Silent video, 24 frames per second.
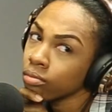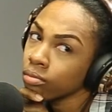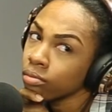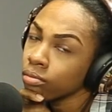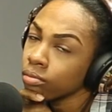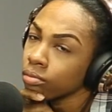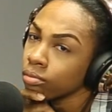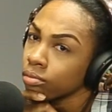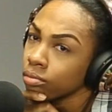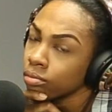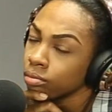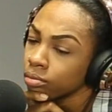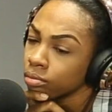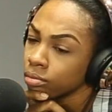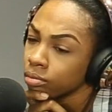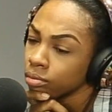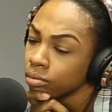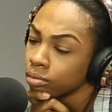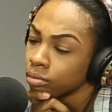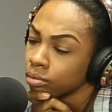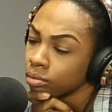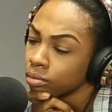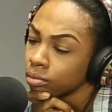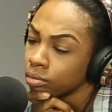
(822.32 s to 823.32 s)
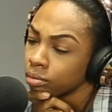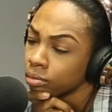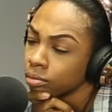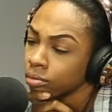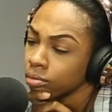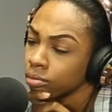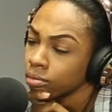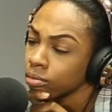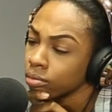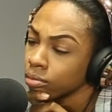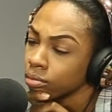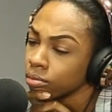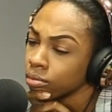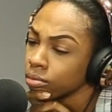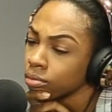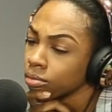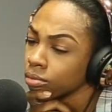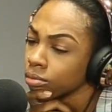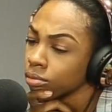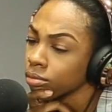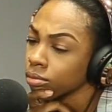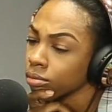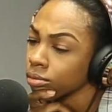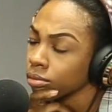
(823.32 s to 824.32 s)

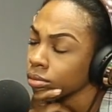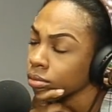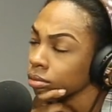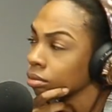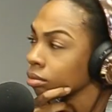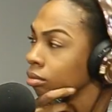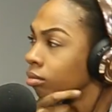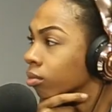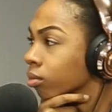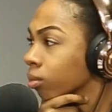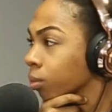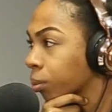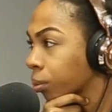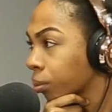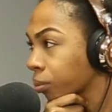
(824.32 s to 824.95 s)
[no speech]